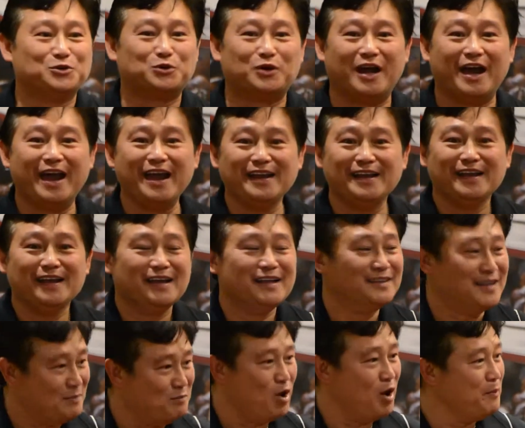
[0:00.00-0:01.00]
Right?
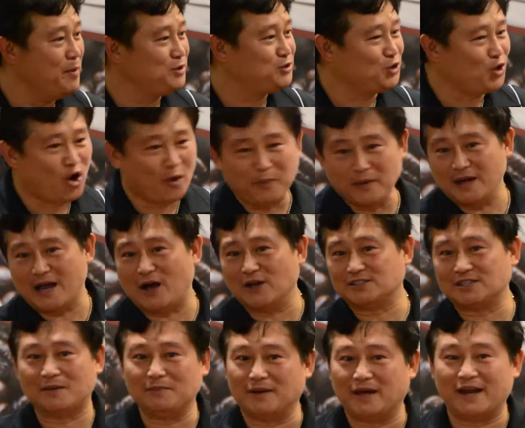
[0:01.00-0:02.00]
The moment you open the
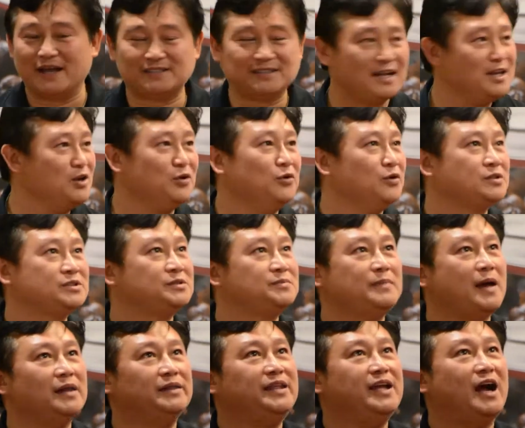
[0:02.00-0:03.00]
house, I'm gonna tell you, you
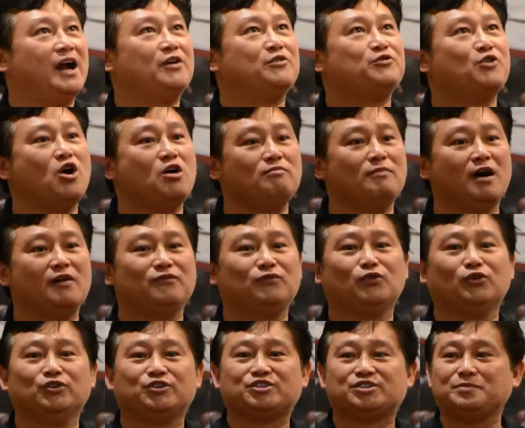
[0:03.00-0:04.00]
smell the aroma
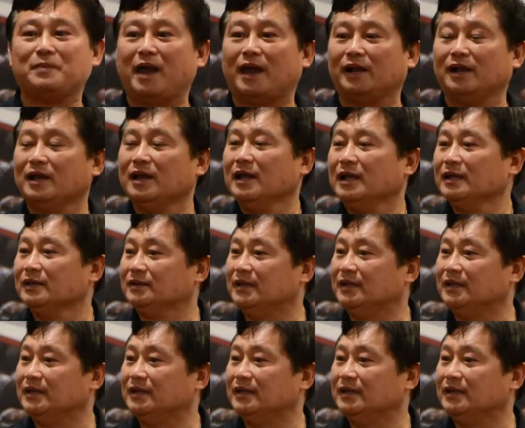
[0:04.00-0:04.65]
of good smell